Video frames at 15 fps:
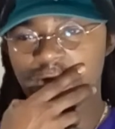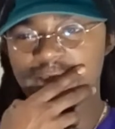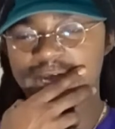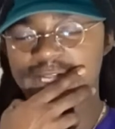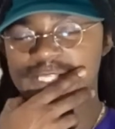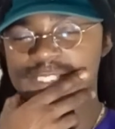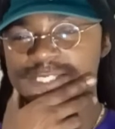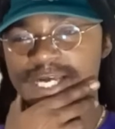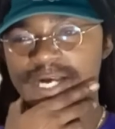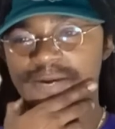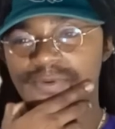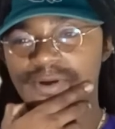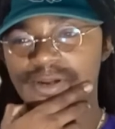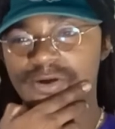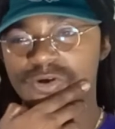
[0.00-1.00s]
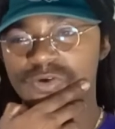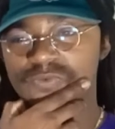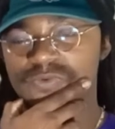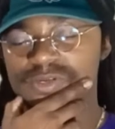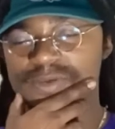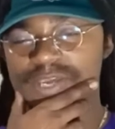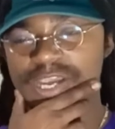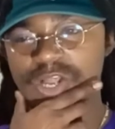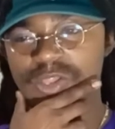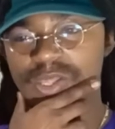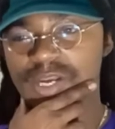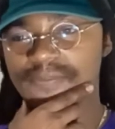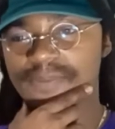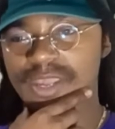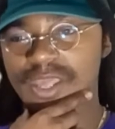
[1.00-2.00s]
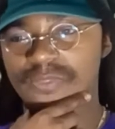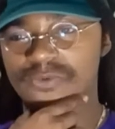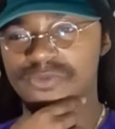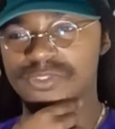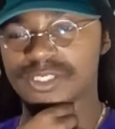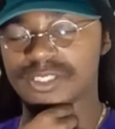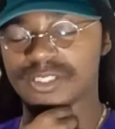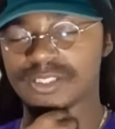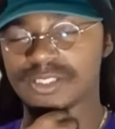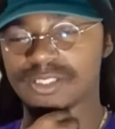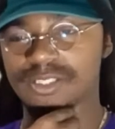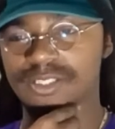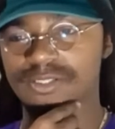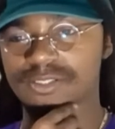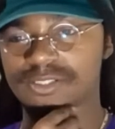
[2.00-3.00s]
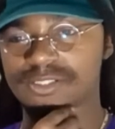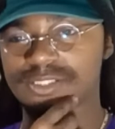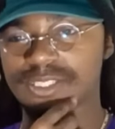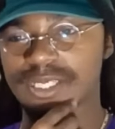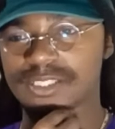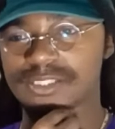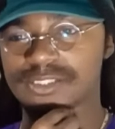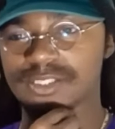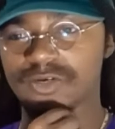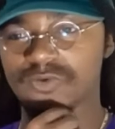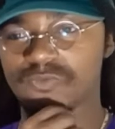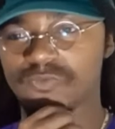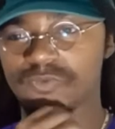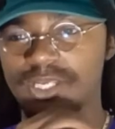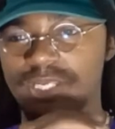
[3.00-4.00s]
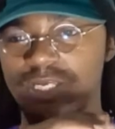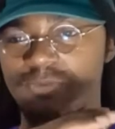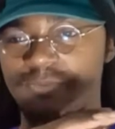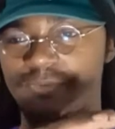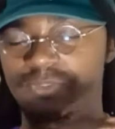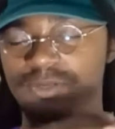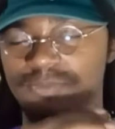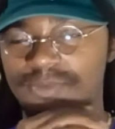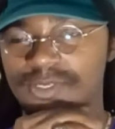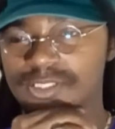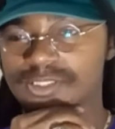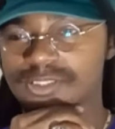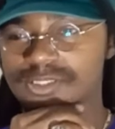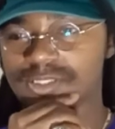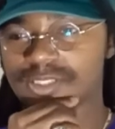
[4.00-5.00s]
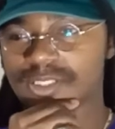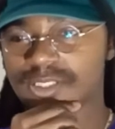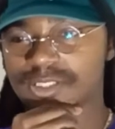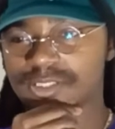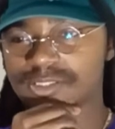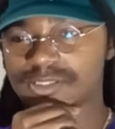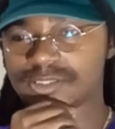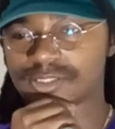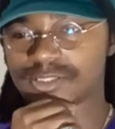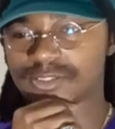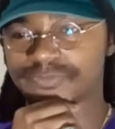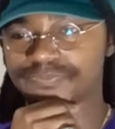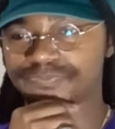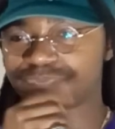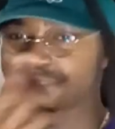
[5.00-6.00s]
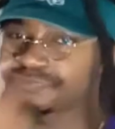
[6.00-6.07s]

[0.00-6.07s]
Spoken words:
already got the tiebreaker over the Carolina Panthers and the Saints, so we good with them niggas. So,